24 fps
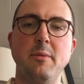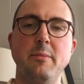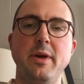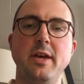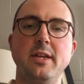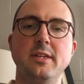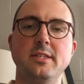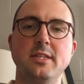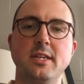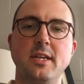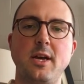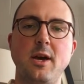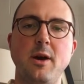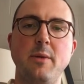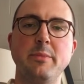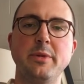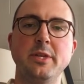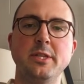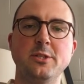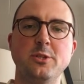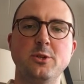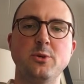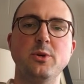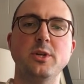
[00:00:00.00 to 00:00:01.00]
and to come
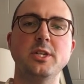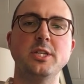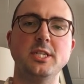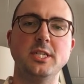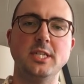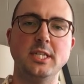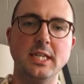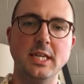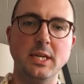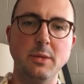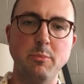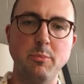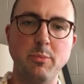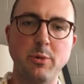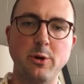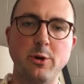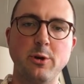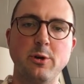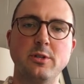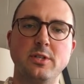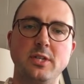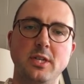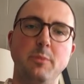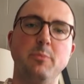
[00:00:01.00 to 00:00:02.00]
into a
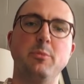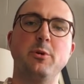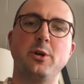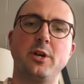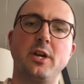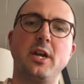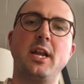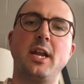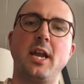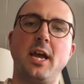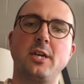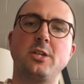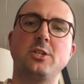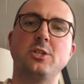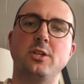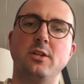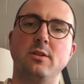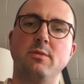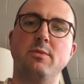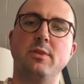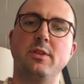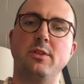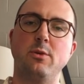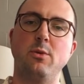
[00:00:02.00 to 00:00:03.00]
deeper, deeper
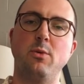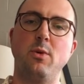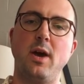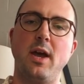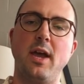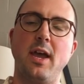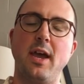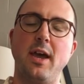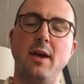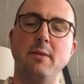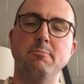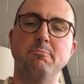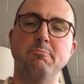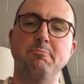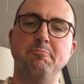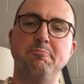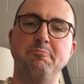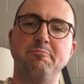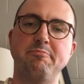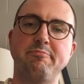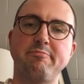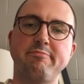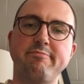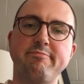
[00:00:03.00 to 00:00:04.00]
connection with who I am.
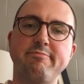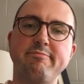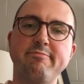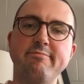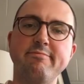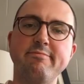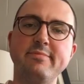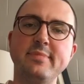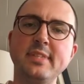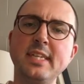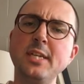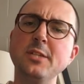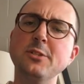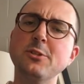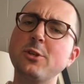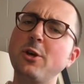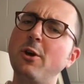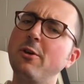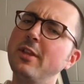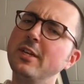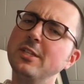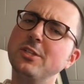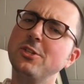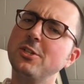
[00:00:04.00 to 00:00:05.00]

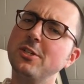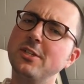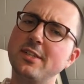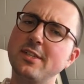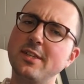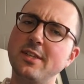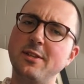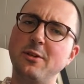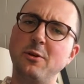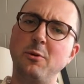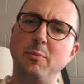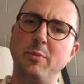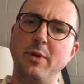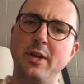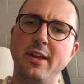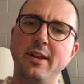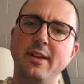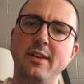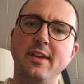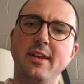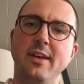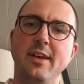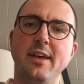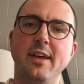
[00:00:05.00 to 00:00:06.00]
So that's just a little bit
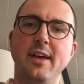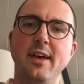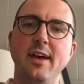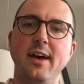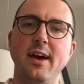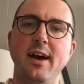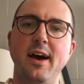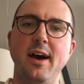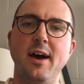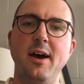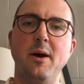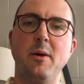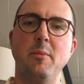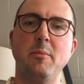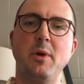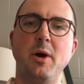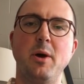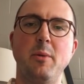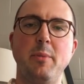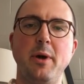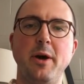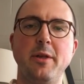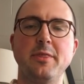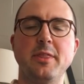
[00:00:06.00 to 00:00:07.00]

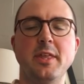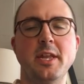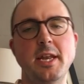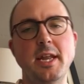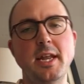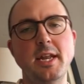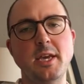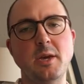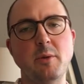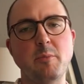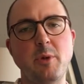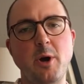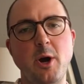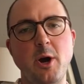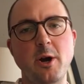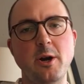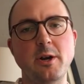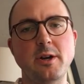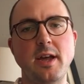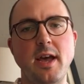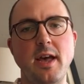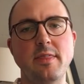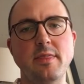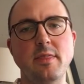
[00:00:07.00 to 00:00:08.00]
about the knitting
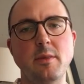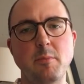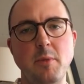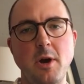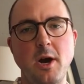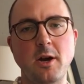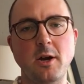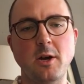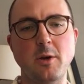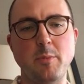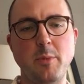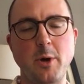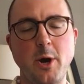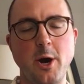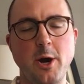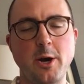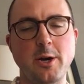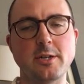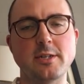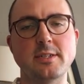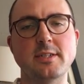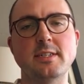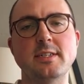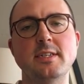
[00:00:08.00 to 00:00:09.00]
part and the monk
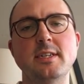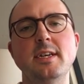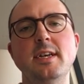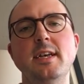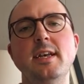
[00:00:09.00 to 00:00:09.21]
part.